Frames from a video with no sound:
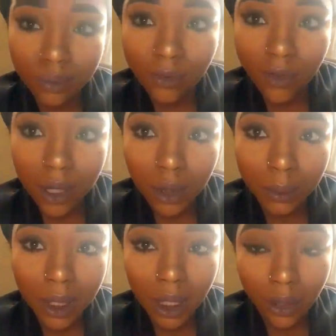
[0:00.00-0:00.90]
follow
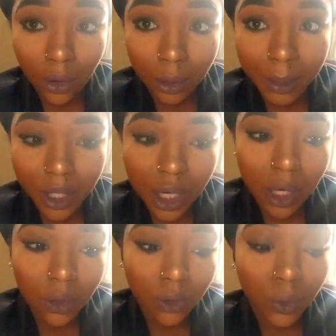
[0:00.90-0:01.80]
me here on my
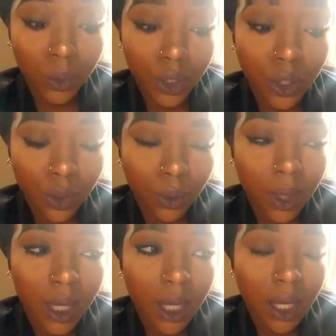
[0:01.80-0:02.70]
channel, you would know
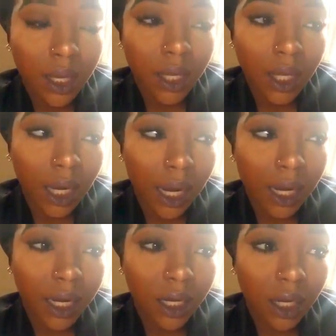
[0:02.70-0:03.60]
that
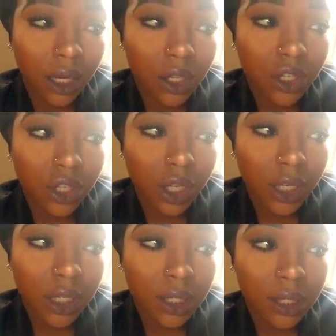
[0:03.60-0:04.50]
I
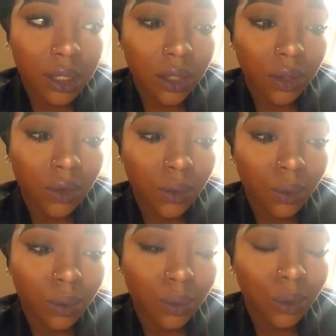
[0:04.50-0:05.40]
just
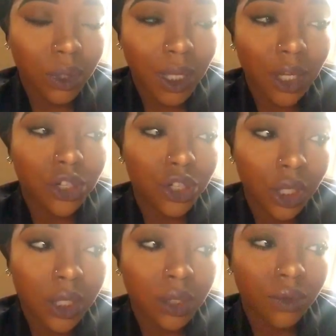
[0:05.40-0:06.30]
well not
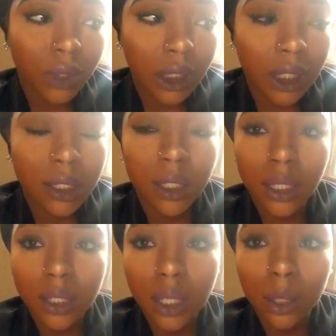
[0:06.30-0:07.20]
just released
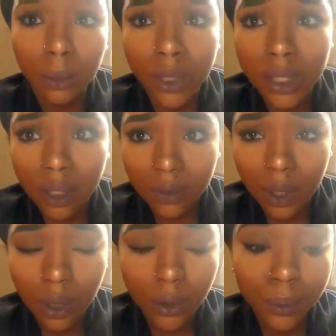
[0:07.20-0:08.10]
a tongue piercing
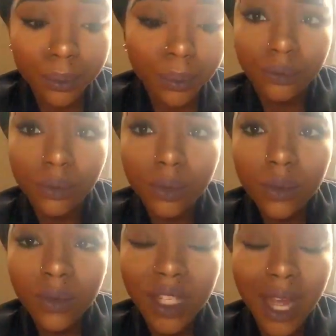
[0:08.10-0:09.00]
video
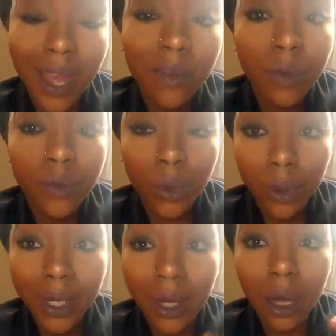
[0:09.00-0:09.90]
I have been
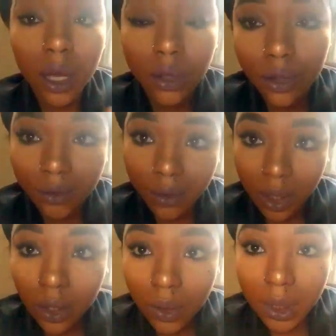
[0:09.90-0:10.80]
recording other
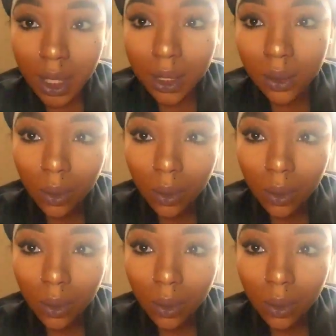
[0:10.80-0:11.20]
videos as